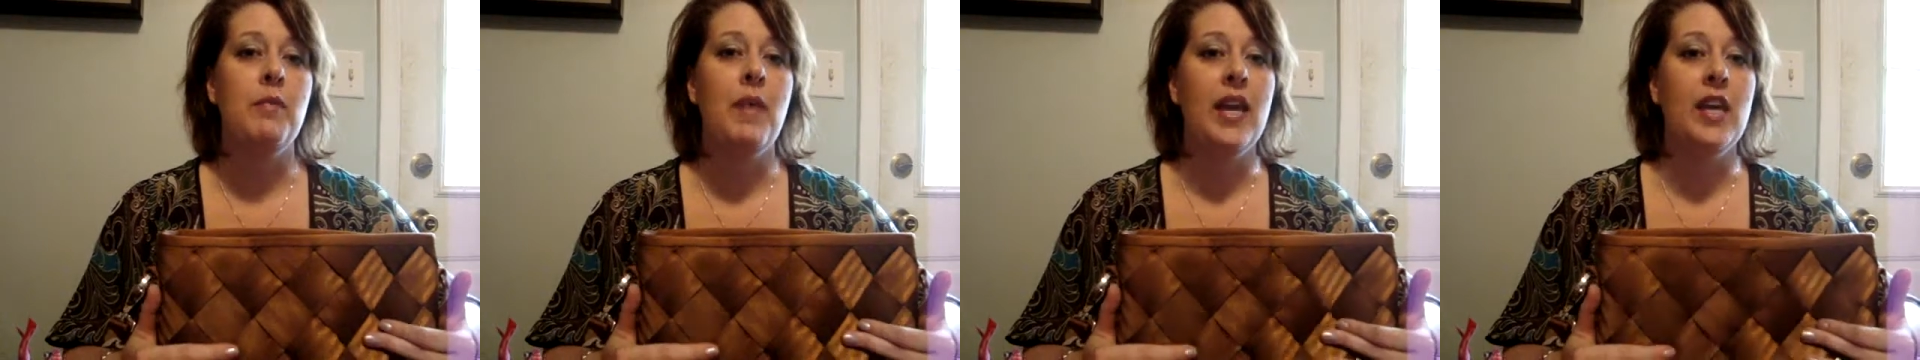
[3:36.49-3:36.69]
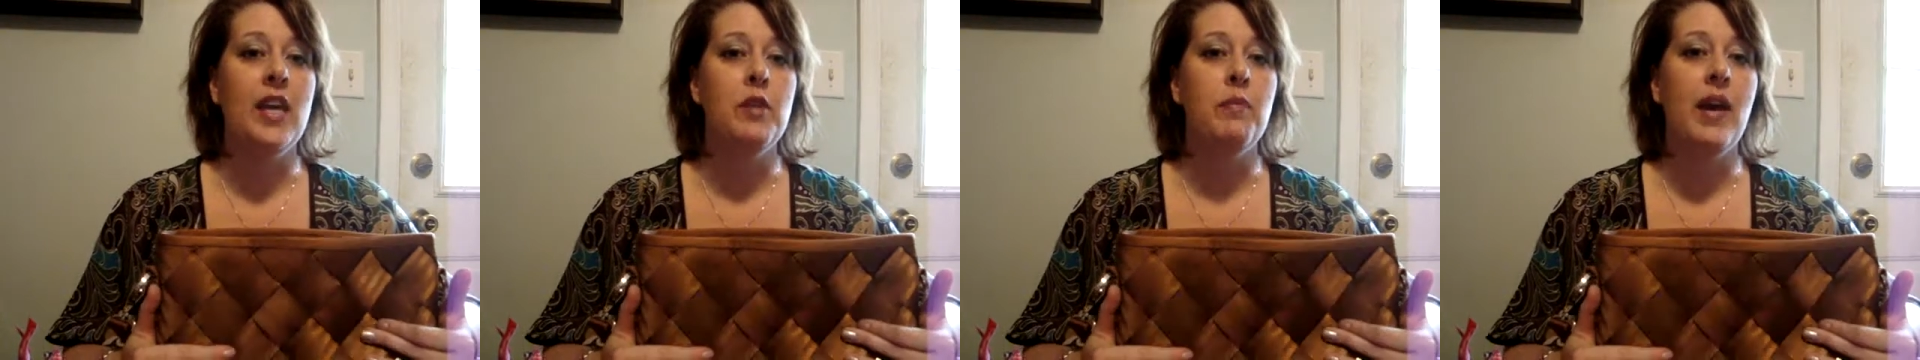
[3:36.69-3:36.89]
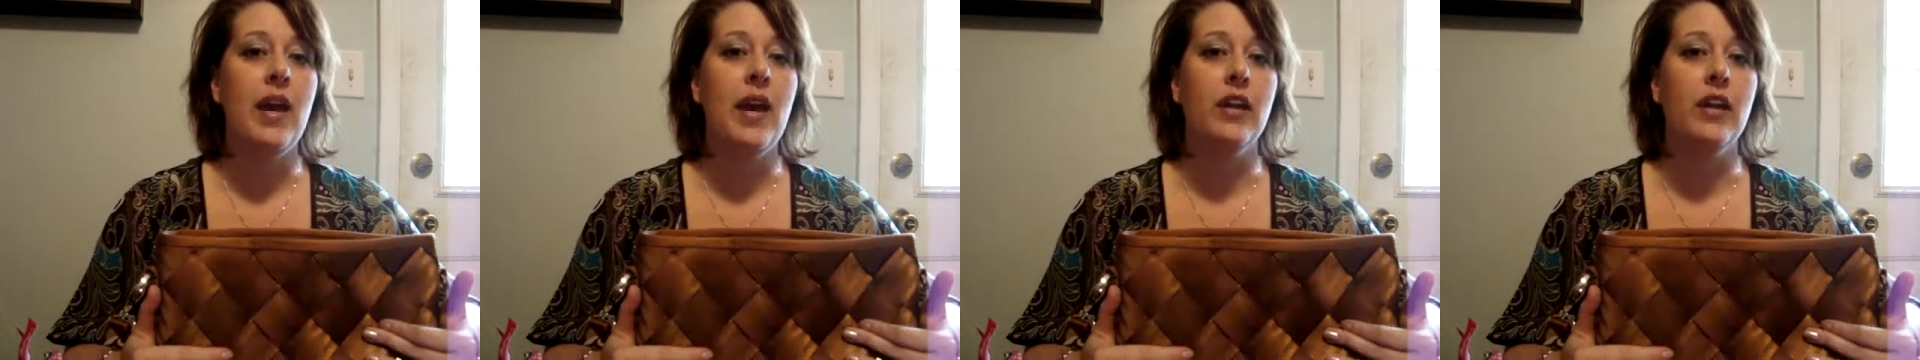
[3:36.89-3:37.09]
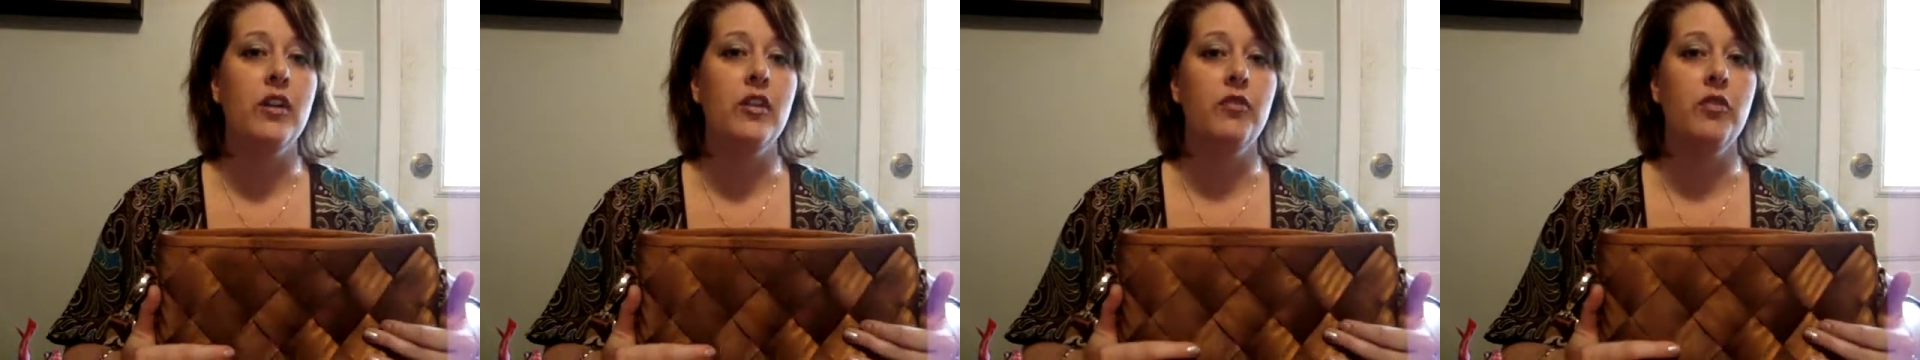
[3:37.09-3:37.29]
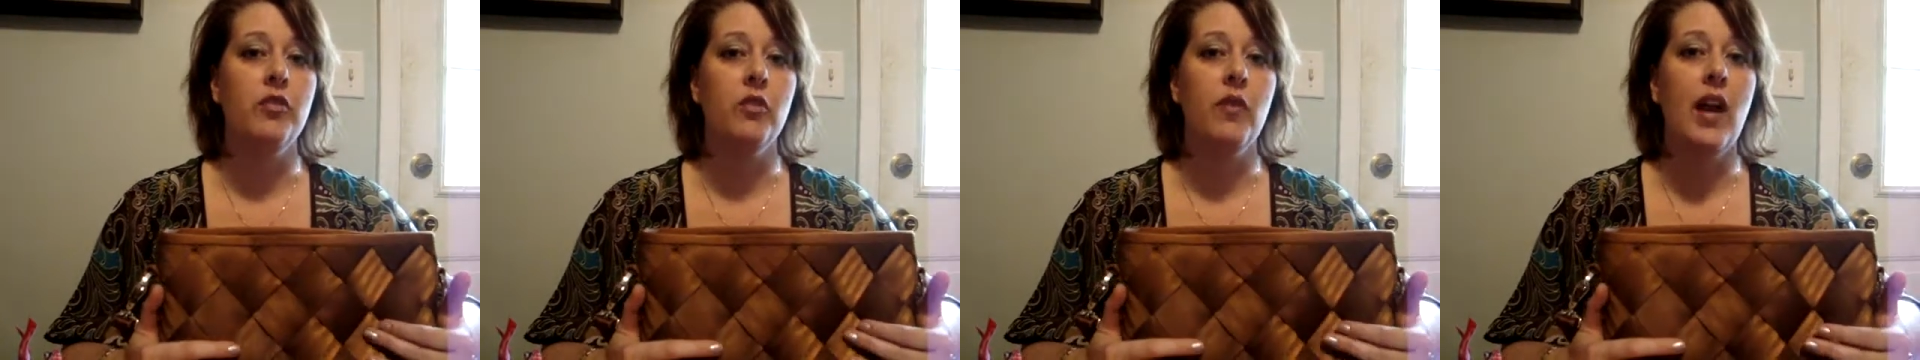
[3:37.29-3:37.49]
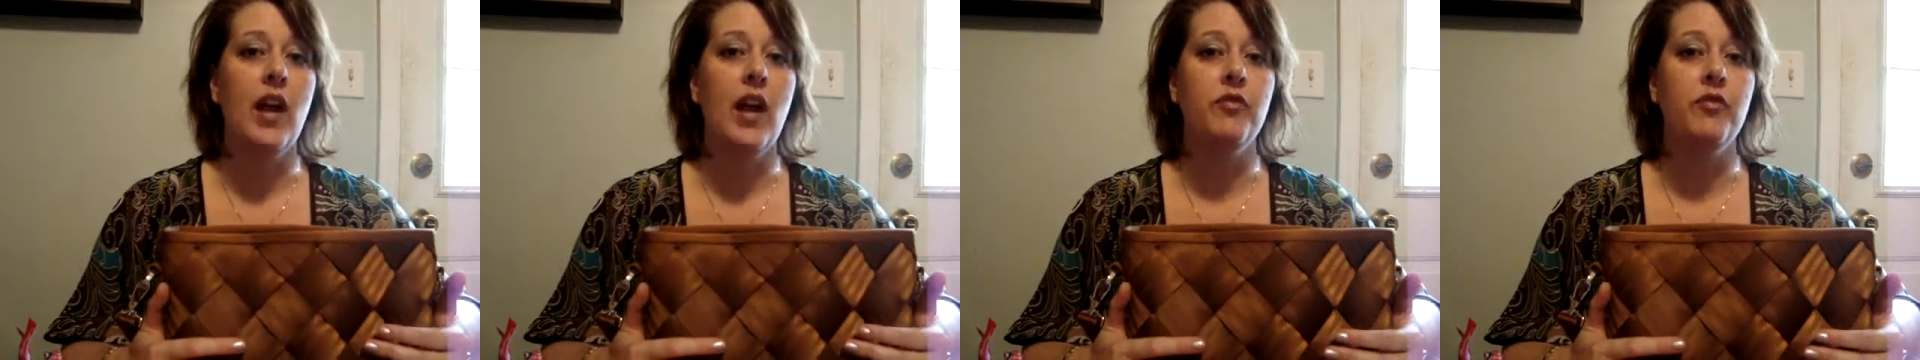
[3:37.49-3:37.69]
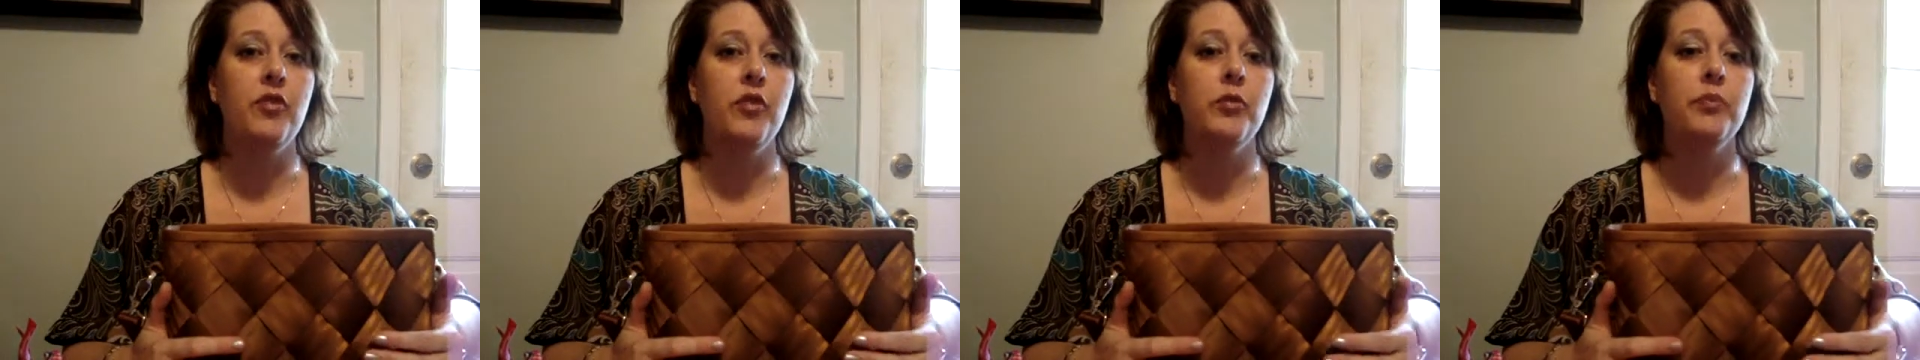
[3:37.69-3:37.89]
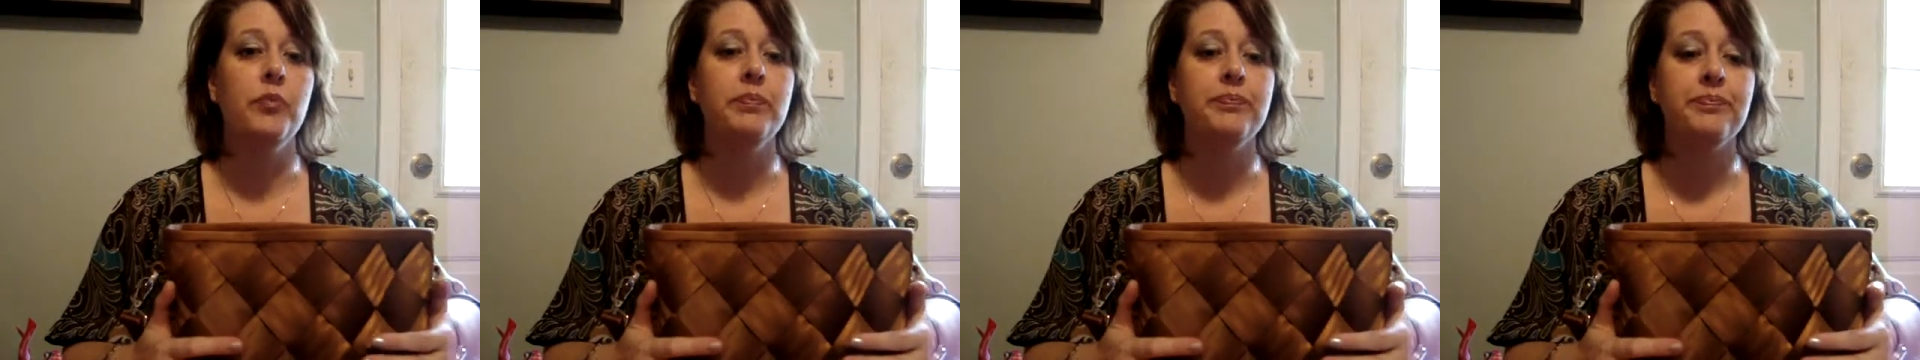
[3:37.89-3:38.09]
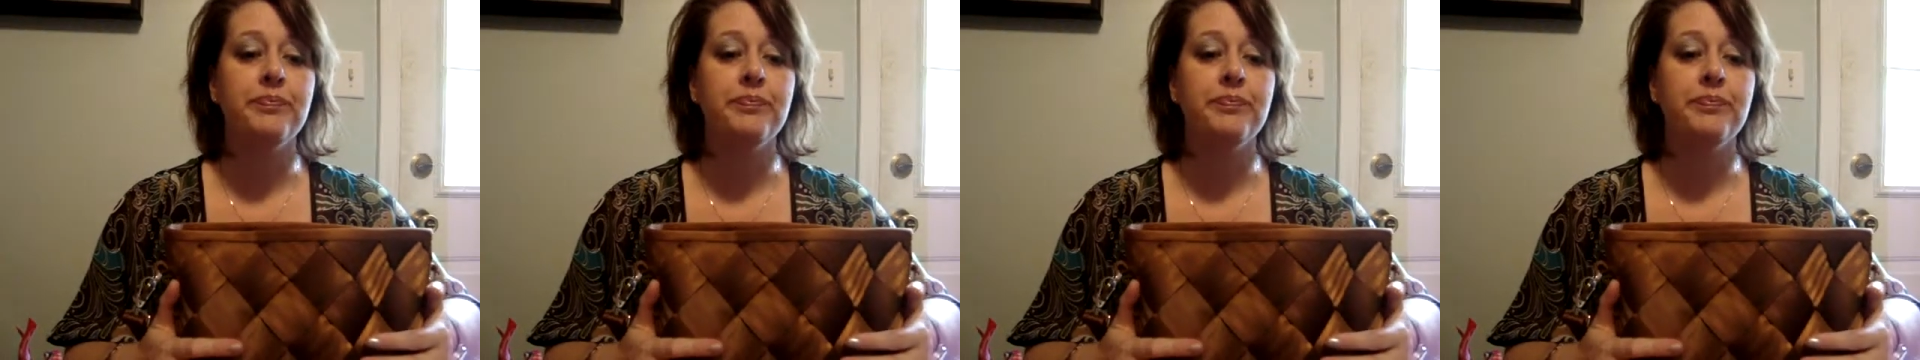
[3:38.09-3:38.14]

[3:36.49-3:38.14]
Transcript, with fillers: Maggie bag up for raffle.